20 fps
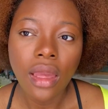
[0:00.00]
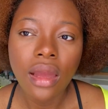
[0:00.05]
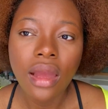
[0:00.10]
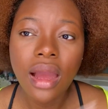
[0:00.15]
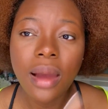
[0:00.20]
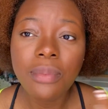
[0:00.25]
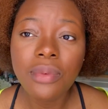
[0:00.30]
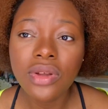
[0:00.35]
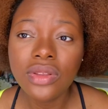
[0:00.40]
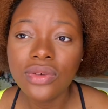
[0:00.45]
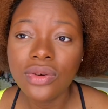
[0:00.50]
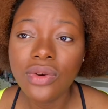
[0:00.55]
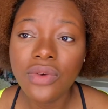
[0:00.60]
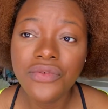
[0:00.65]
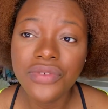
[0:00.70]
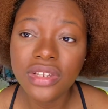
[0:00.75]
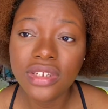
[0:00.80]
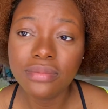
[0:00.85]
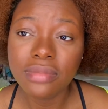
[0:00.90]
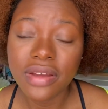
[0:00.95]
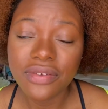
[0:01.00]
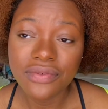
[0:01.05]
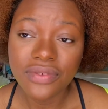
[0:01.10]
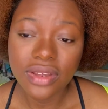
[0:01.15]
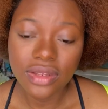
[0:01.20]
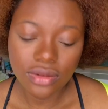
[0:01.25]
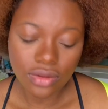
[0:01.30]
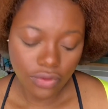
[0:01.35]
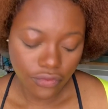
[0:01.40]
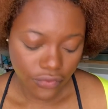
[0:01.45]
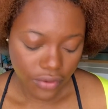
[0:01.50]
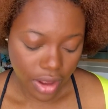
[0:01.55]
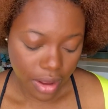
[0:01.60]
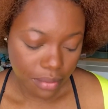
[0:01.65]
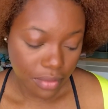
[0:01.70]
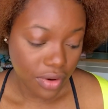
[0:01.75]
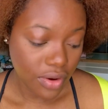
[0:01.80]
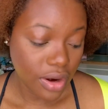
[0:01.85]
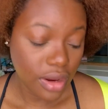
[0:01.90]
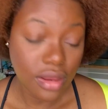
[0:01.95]
I'm going to go finish my face off
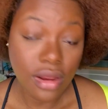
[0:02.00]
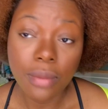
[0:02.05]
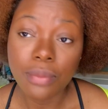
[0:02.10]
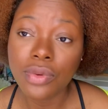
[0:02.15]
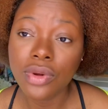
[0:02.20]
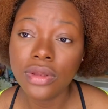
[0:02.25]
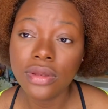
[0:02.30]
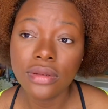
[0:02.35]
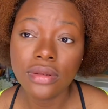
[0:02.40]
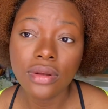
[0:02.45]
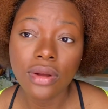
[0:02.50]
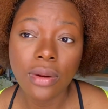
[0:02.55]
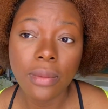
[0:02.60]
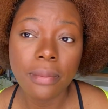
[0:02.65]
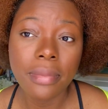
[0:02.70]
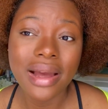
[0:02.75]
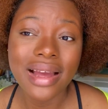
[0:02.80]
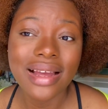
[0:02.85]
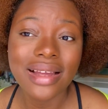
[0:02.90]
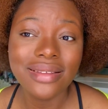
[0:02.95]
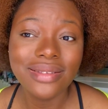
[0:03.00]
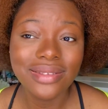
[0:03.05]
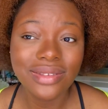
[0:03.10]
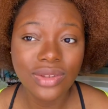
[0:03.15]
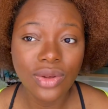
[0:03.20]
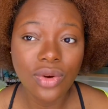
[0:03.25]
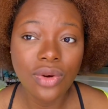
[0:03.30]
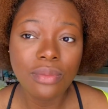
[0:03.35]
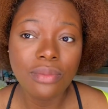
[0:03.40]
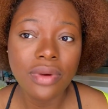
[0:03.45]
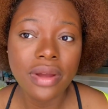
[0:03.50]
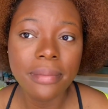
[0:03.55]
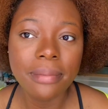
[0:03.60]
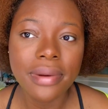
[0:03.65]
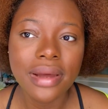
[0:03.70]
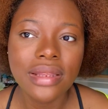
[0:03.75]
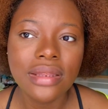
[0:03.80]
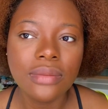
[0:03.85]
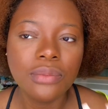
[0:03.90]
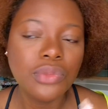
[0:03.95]
camera and I'm going to come back and talk more
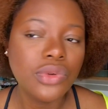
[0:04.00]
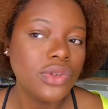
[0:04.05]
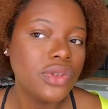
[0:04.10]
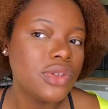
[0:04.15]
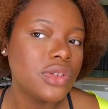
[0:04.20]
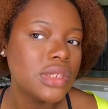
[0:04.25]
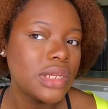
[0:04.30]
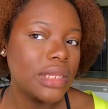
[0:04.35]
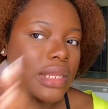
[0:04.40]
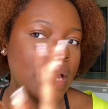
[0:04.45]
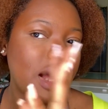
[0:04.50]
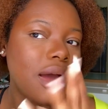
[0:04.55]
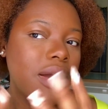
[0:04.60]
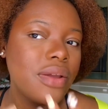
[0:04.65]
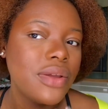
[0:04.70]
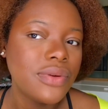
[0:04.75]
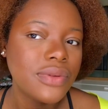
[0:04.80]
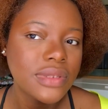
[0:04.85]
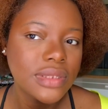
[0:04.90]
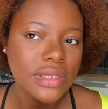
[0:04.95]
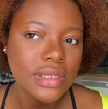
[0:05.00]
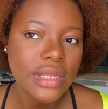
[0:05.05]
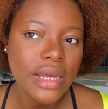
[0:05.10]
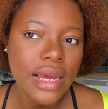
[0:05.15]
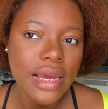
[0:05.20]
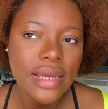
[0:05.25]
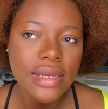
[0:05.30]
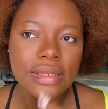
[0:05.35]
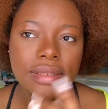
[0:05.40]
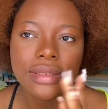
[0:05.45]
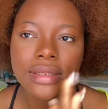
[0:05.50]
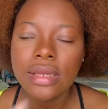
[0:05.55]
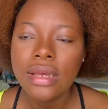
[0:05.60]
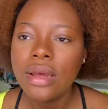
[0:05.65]
about the product and how yours dies